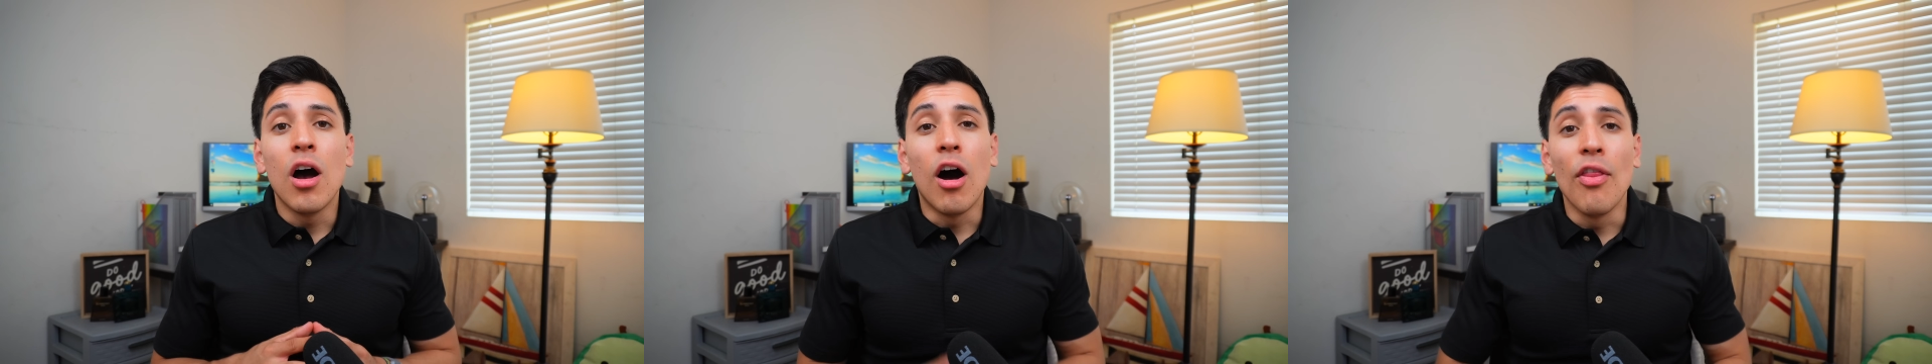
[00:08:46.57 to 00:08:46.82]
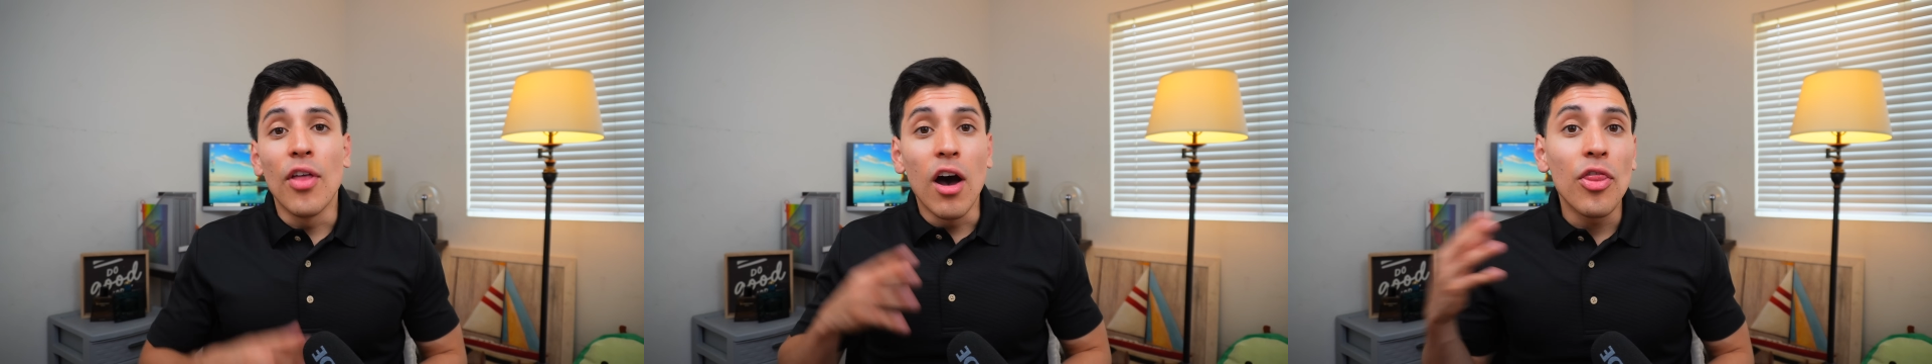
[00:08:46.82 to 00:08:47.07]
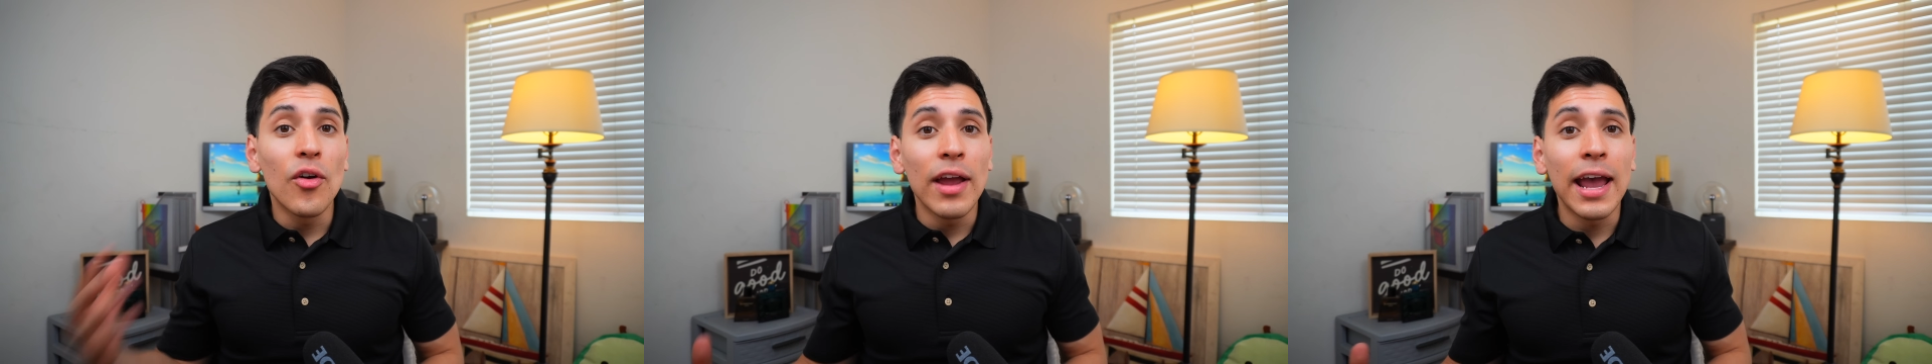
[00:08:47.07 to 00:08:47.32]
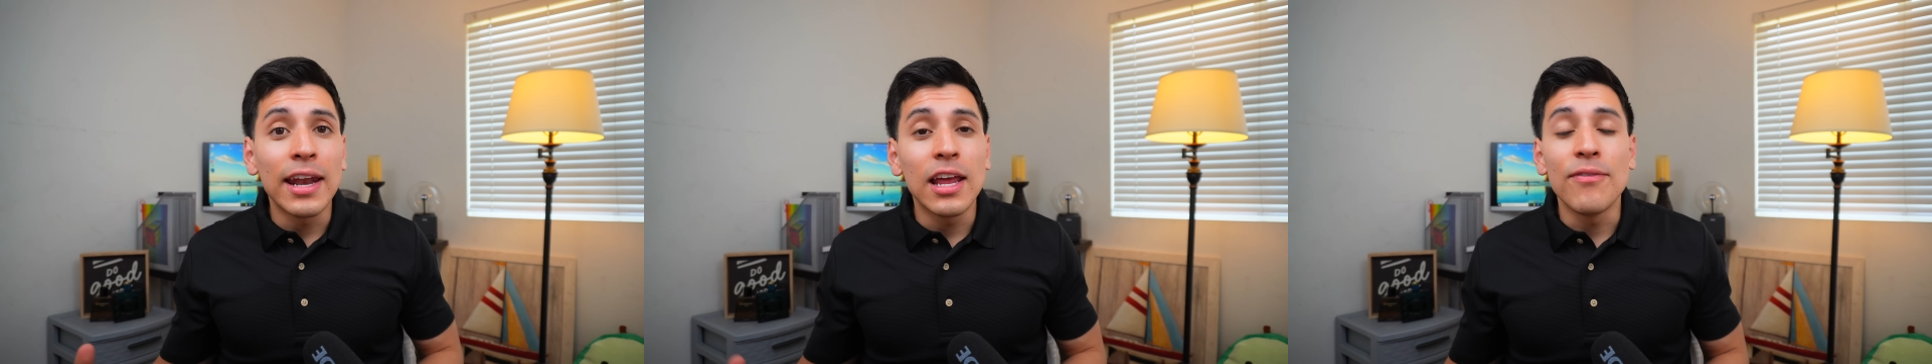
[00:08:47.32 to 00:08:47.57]
On the other
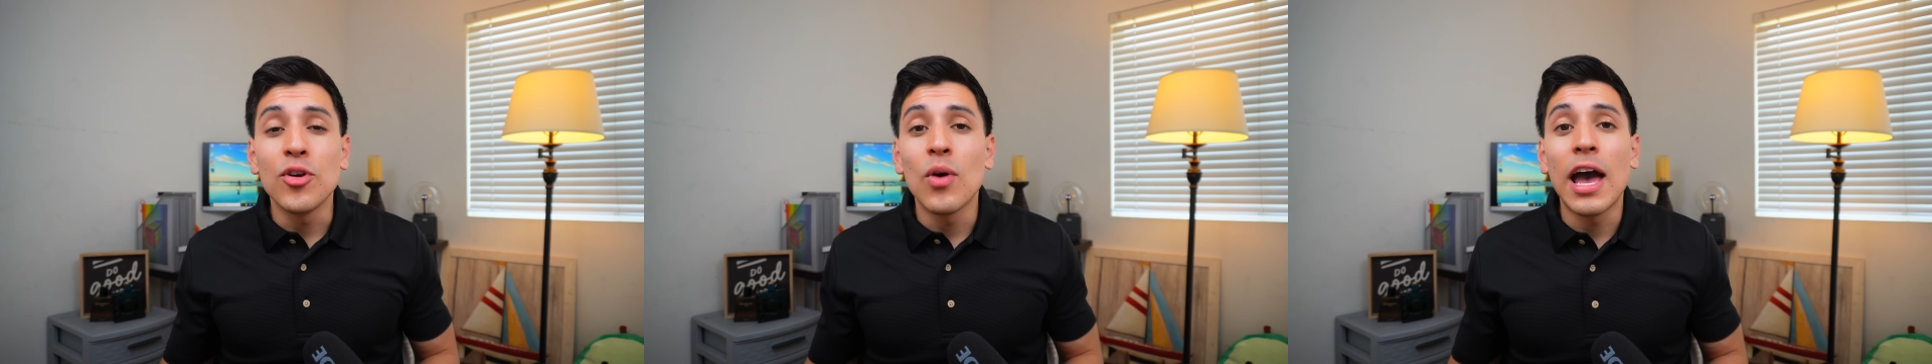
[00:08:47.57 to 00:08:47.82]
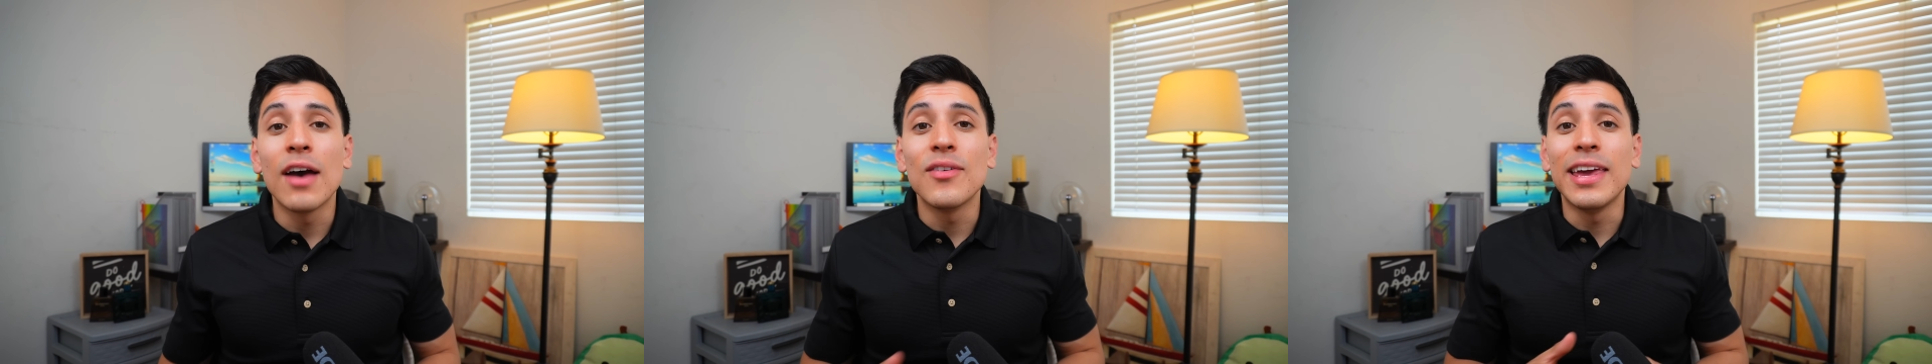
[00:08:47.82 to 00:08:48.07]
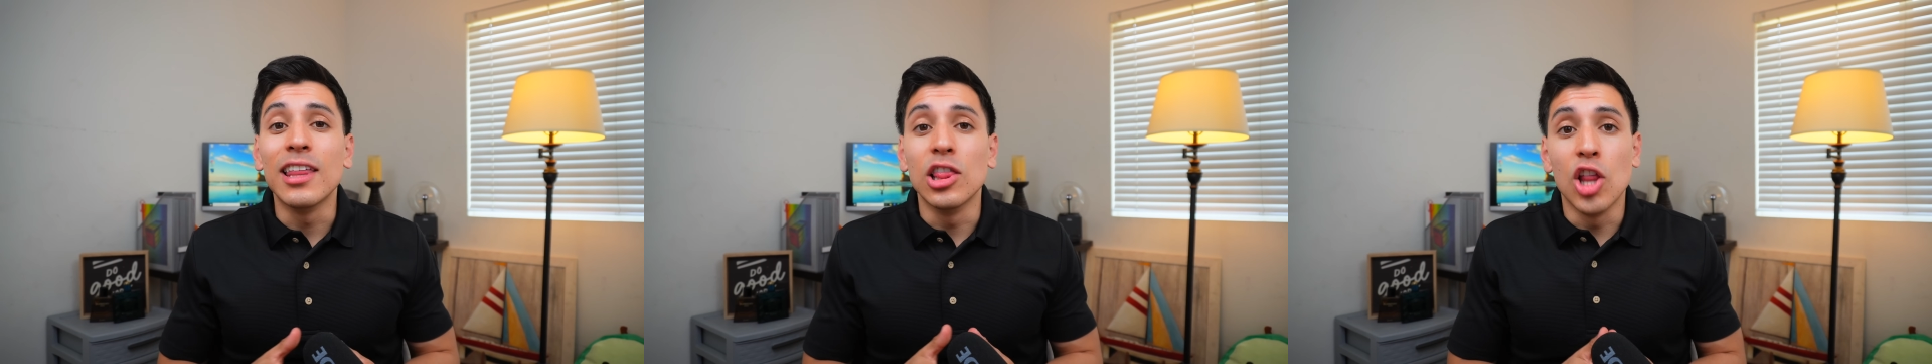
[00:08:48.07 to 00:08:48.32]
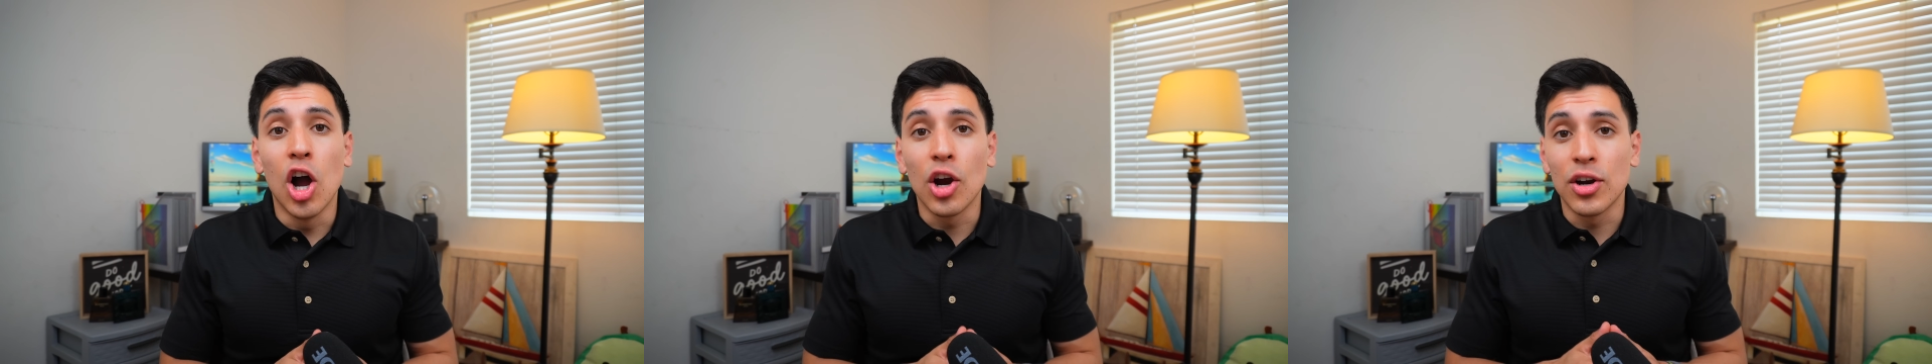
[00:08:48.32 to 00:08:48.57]
hand, if you have a
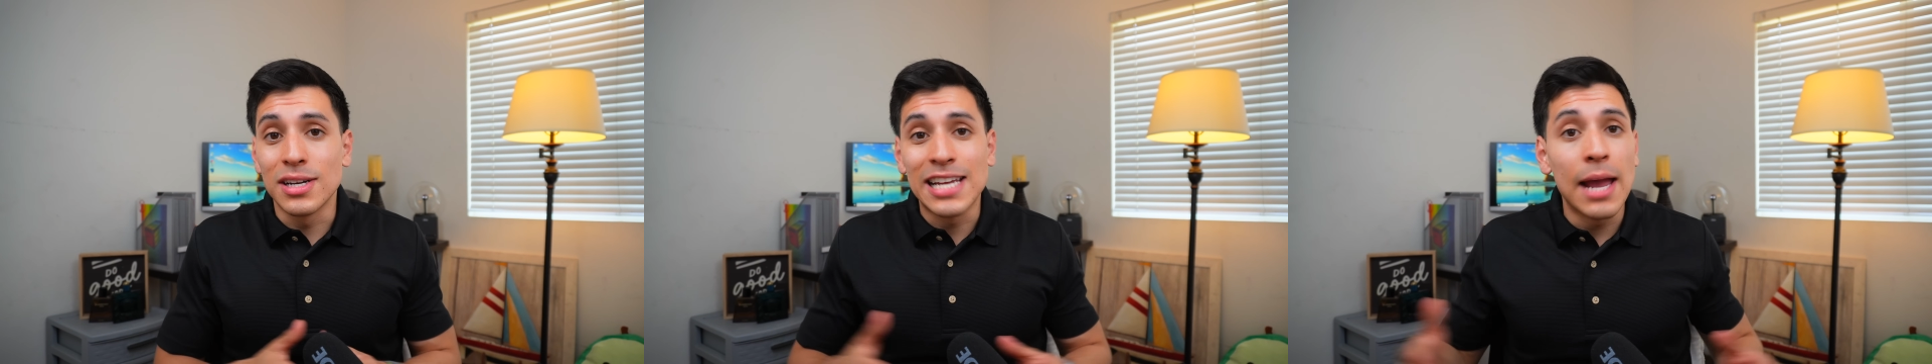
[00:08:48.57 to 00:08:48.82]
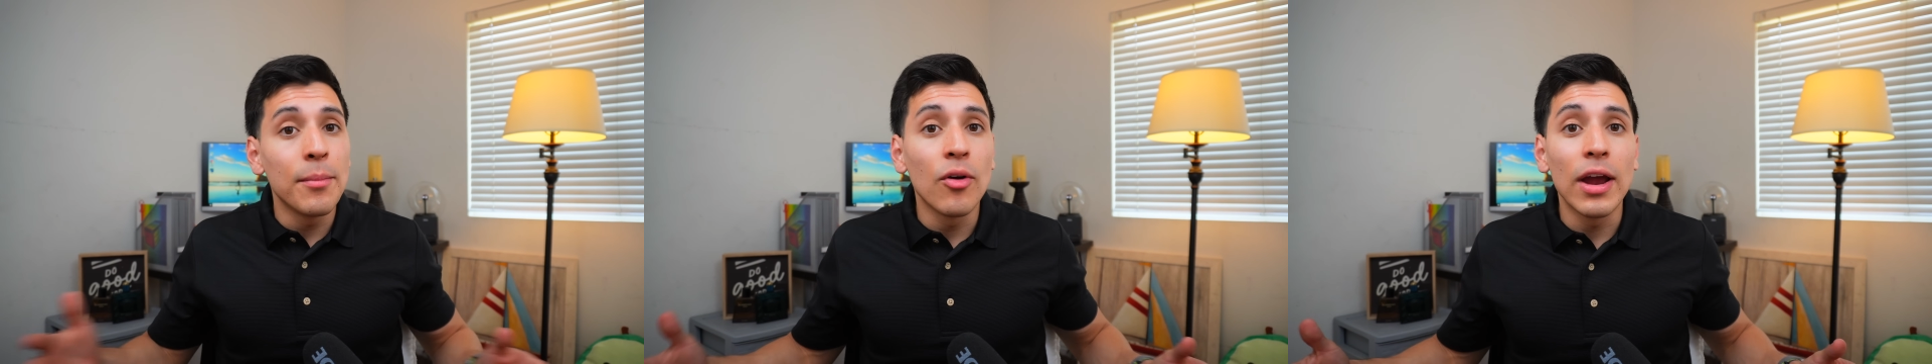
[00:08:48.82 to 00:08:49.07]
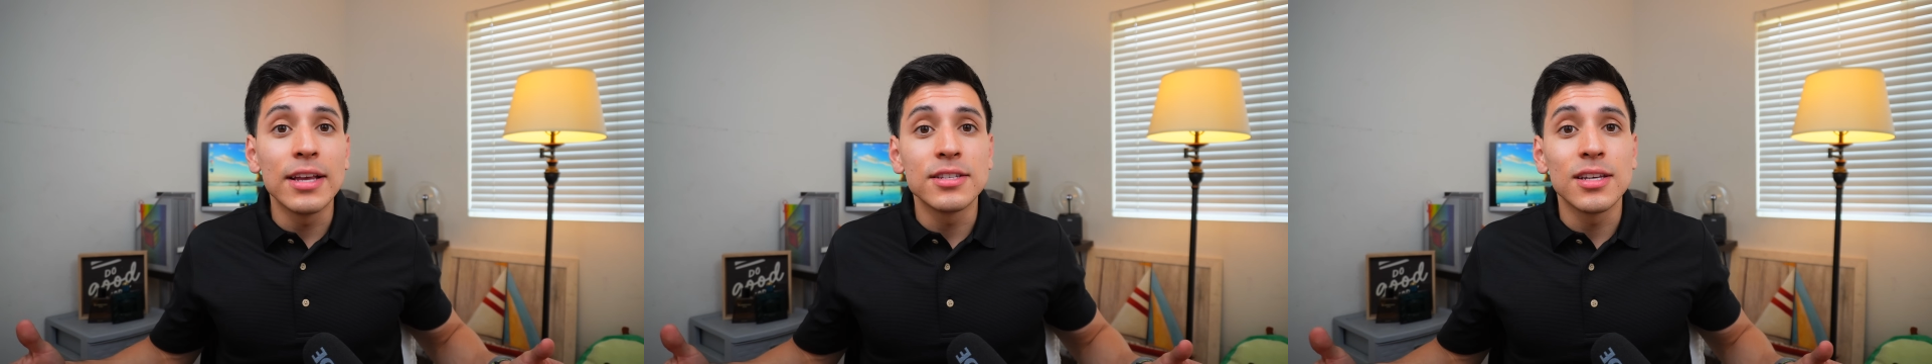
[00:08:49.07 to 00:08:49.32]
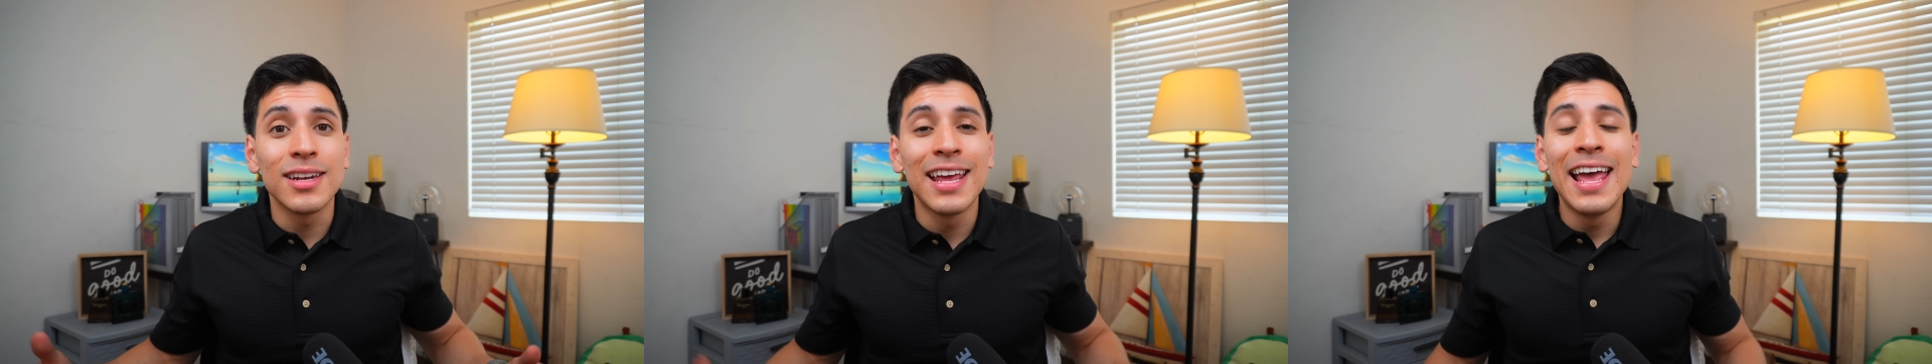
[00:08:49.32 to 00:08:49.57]
longer time
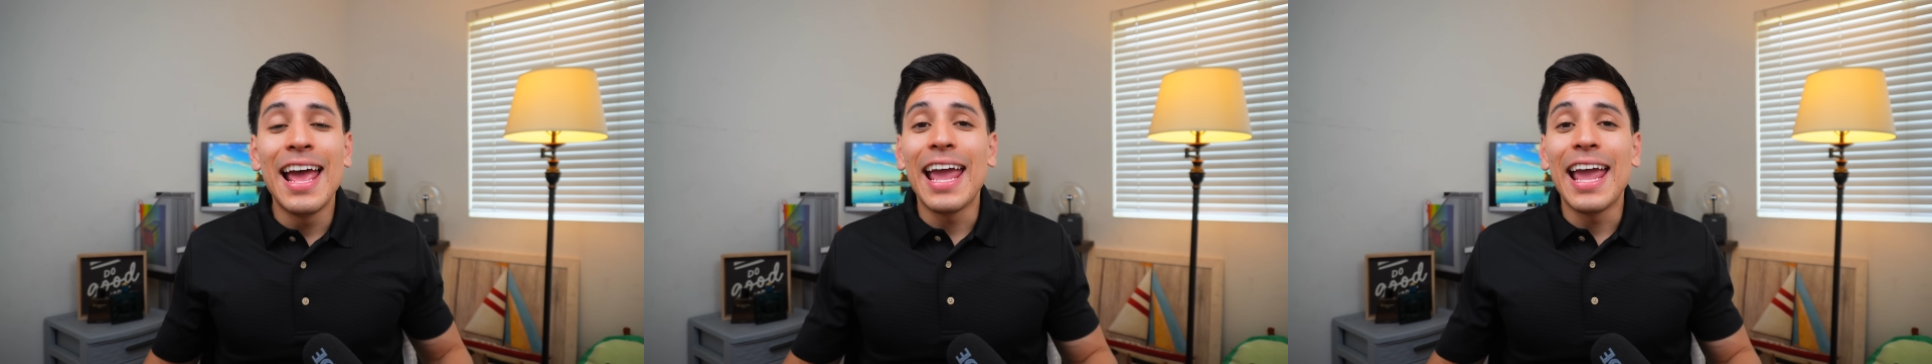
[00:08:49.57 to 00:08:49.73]
horizon